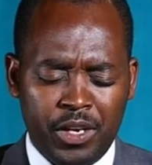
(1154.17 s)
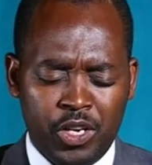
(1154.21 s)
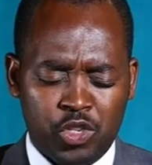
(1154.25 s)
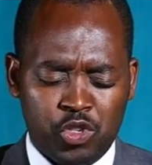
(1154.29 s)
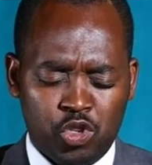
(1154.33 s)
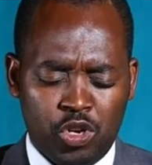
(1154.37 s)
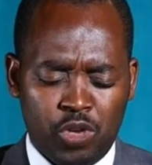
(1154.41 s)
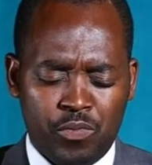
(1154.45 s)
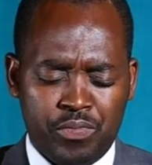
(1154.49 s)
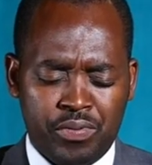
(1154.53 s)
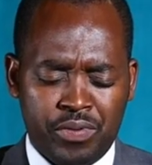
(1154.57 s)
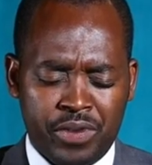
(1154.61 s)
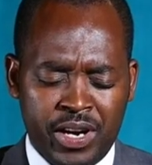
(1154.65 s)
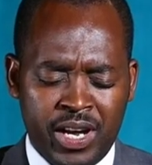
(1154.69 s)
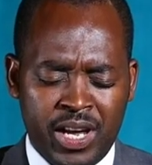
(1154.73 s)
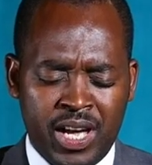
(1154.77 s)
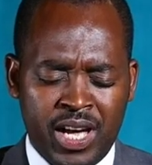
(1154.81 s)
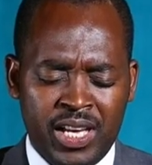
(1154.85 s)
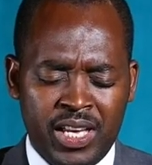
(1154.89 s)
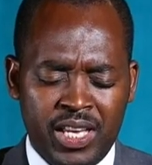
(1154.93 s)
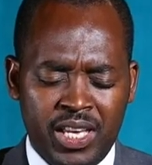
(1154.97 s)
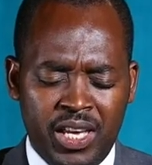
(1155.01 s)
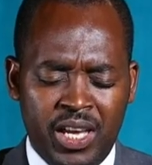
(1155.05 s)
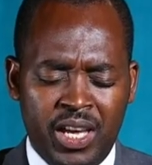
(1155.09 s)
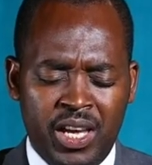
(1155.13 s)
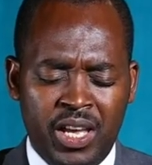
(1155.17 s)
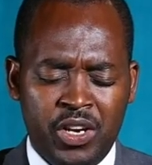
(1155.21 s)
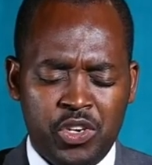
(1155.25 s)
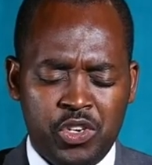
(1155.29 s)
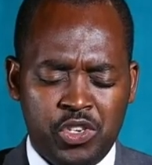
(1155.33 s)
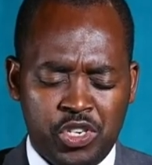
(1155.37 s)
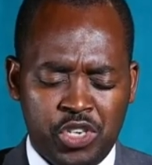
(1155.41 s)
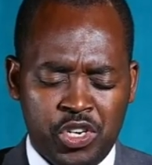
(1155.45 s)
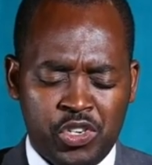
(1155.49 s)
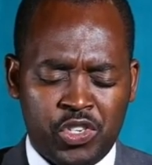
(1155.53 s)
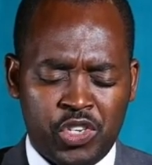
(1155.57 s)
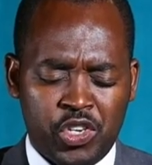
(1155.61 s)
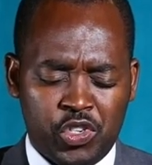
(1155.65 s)
Is our prayer in
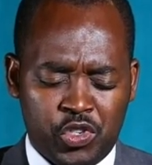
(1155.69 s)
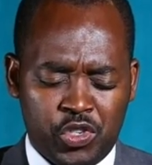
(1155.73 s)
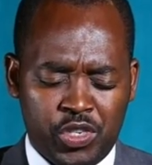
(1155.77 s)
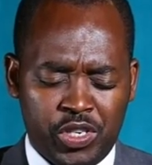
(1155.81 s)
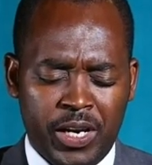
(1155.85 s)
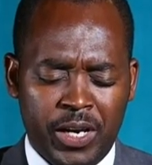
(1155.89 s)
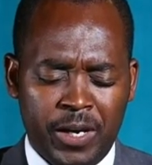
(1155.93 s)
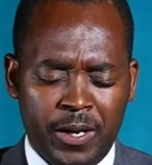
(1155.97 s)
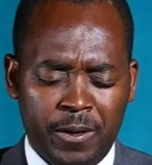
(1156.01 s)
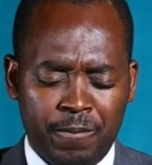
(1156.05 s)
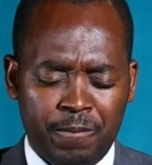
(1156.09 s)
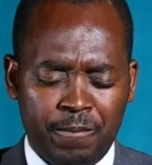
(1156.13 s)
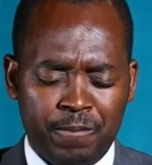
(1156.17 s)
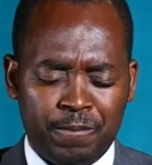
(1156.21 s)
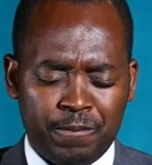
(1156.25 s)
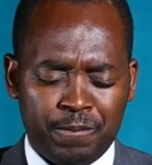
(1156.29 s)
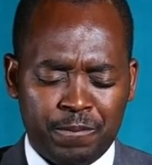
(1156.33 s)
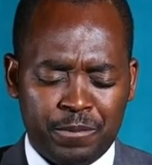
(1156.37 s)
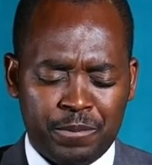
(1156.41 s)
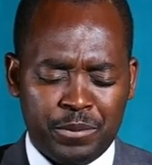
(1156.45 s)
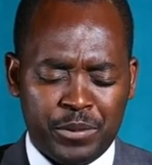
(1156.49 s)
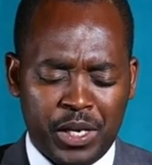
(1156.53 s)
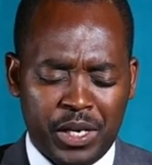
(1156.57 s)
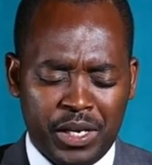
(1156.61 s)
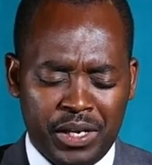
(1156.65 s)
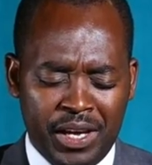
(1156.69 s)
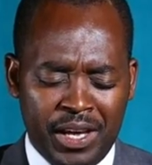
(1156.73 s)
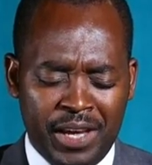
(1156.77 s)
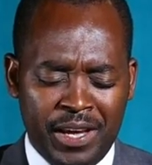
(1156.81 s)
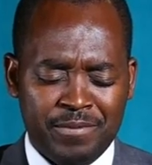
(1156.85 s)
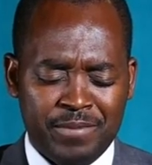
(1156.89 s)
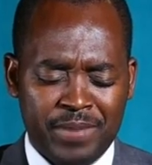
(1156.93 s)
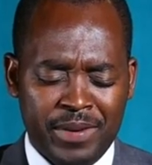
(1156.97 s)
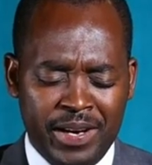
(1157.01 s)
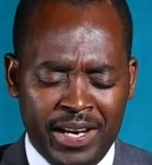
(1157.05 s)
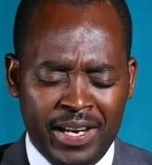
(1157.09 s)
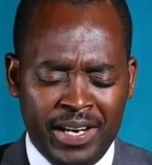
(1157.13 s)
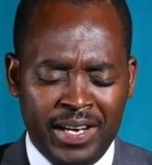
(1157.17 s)
Jesus' name.
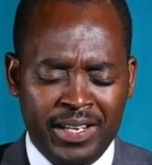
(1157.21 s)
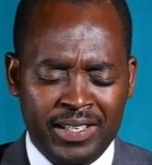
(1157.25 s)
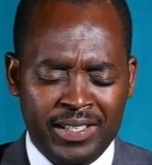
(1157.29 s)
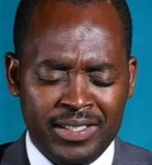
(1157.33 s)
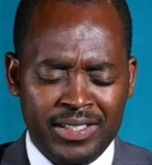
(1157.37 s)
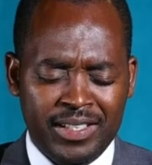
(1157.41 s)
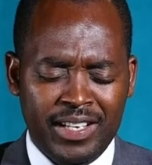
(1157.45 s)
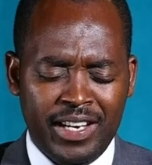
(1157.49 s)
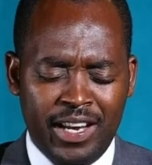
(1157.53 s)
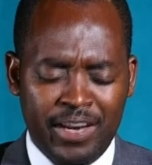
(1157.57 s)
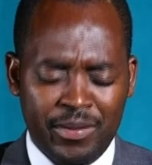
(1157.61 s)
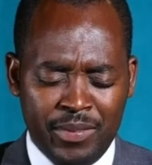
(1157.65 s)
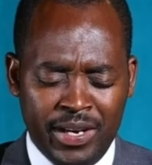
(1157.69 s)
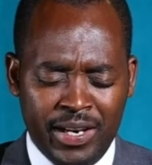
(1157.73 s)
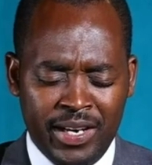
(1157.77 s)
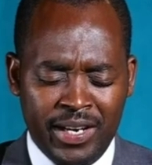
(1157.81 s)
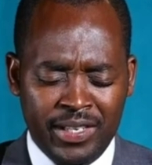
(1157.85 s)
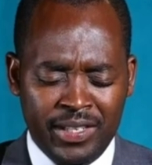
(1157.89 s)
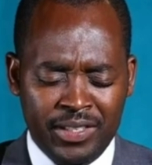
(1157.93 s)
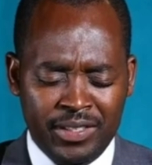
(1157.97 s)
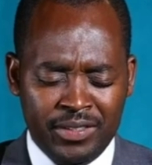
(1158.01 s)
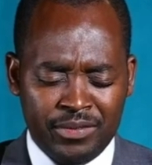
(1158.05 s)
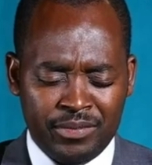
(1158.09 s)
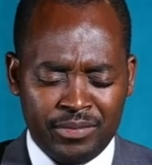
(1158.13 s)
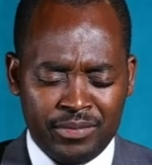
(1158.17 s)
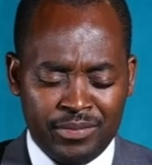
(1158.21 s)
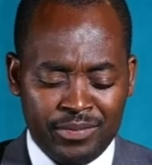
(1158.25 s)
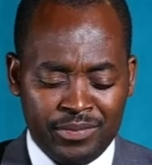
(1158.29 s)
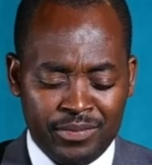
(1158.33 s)
Amen. Amen.